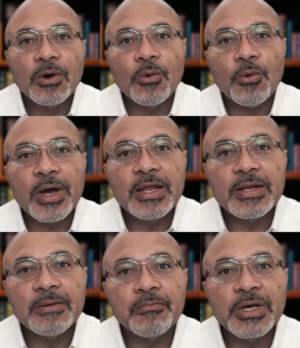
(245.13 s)

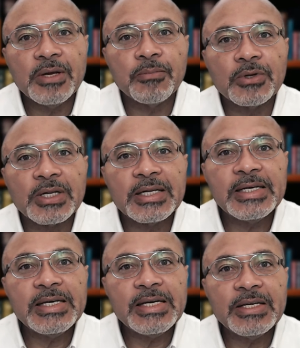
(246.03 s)
When people
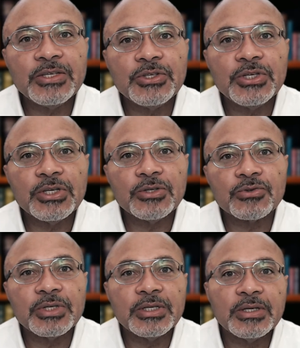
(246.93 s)
clean
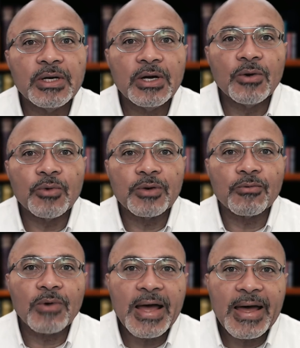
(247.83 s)
children with
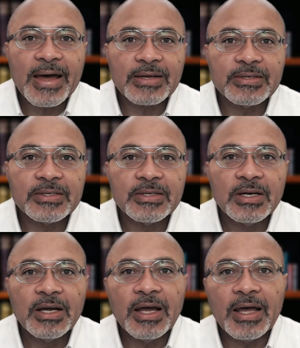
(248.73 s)
rags
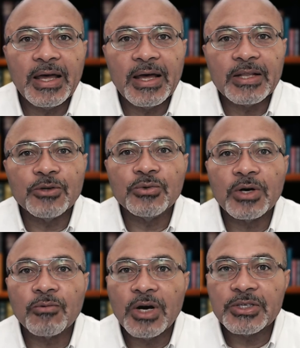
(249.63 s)
and do
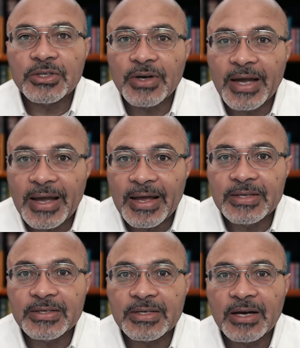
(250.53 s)
not wash their
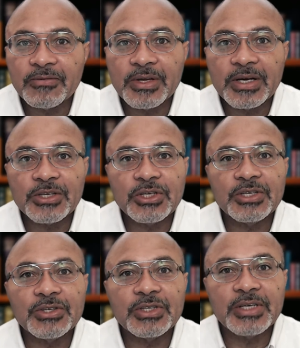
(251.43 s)
hands after they
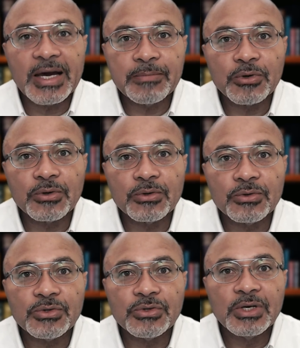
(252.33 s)
change
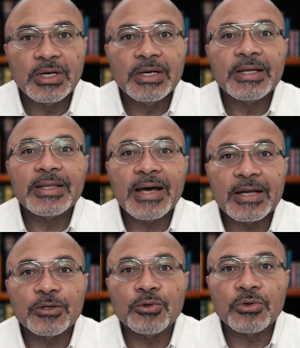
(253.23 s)
diapers,
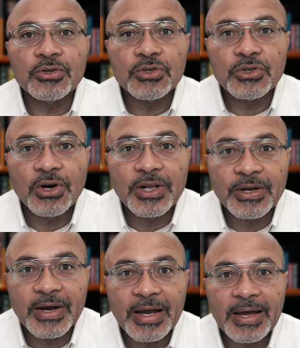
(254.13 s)
that too can soil
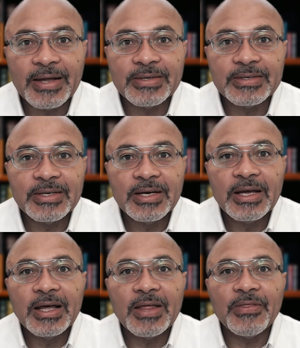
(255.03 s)
their hands.
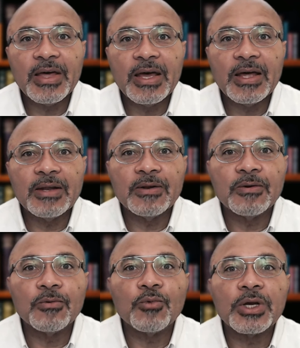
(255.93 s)
And then
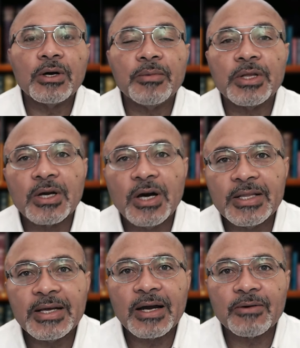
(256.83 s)
we come into
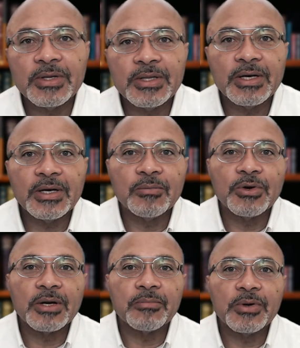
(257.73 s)
contact with them,
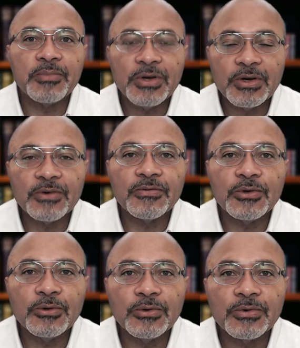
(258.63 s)
or they prepare
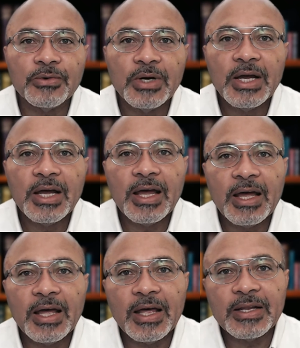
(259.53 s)
food
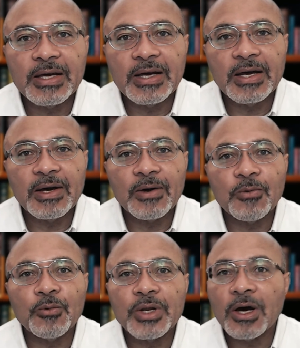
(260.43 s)
and
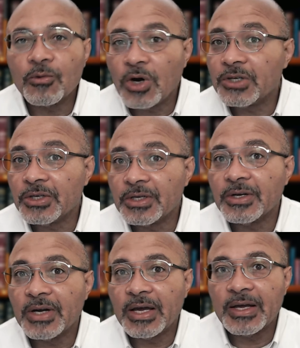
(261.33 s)
without washing
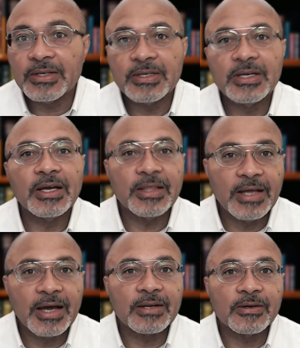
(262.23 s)
their hands, and
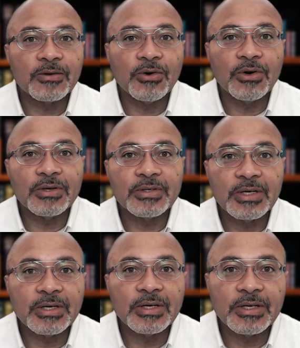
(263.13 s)
that can cause
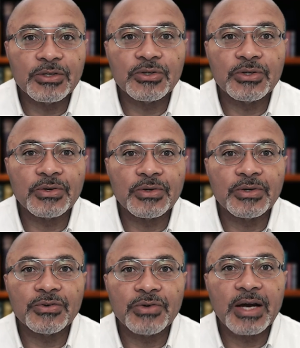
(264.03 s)
us to
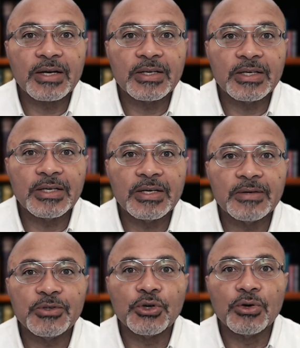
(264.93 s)
contract the
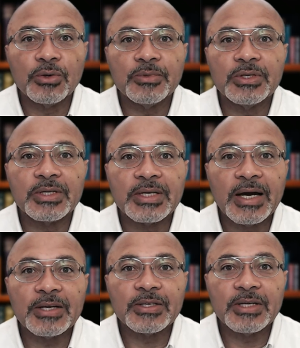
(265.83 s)
germs and
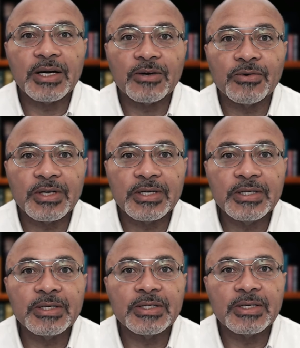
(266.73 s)
catch diarrheal
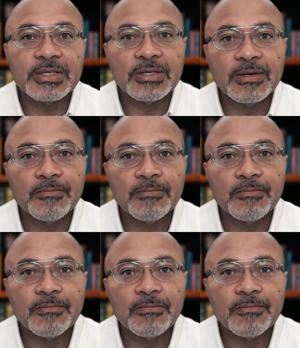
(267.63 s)
illnesses.